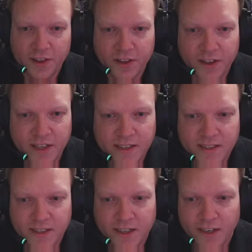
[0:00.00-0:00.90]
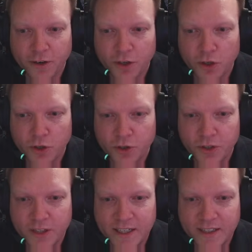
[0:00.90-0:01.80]
things that are
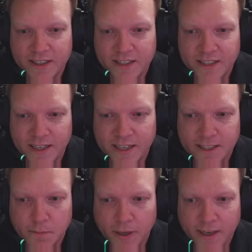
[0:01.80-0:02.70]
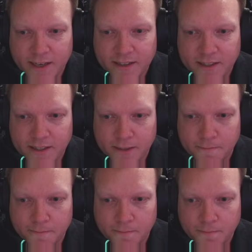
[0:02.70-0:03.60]
included in the season pass,
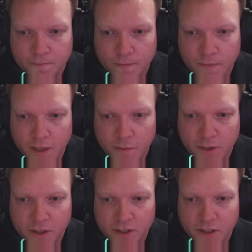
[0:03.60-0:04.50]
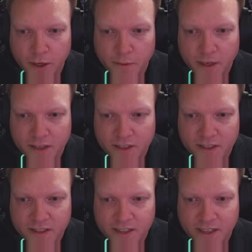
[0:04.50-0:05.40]
let me just go back to the
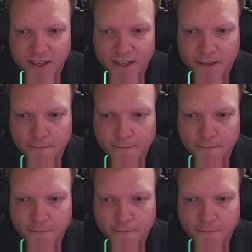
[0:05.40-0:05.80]
start.